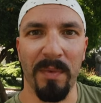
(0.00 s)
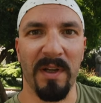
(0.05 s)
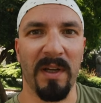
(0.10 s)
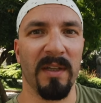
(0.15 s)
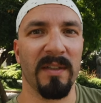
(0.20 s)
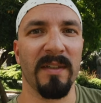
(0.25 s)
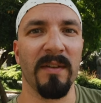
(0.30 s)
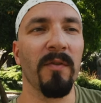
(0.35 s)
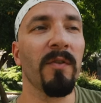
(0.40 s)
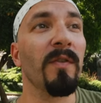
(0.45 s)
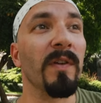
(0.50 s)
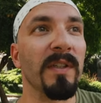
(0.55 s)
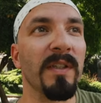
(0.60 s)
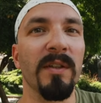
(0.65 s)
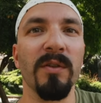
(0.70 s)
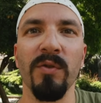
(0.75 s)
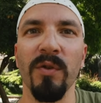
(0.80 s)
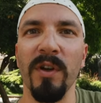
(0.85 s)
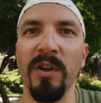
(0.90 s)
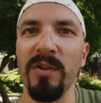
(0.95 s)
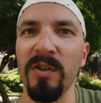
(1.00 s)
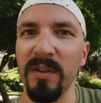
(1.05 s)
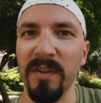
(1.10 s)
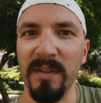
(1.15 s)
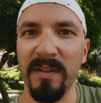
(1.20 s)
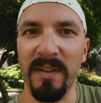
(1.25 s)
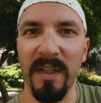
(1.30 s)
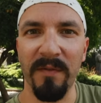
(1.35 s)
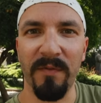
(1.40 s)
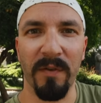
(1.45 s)
because everyone's situation
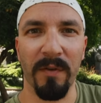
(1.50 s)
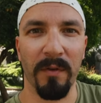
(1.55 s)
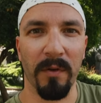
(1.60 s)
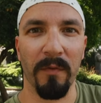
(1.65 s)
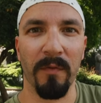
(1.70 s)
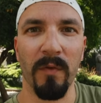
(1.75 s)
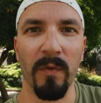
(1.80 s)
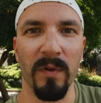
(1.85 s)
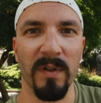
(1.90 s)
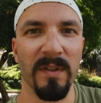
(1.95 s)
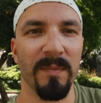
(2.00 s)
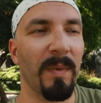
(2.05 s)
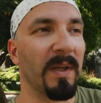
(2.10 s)
is different, of course.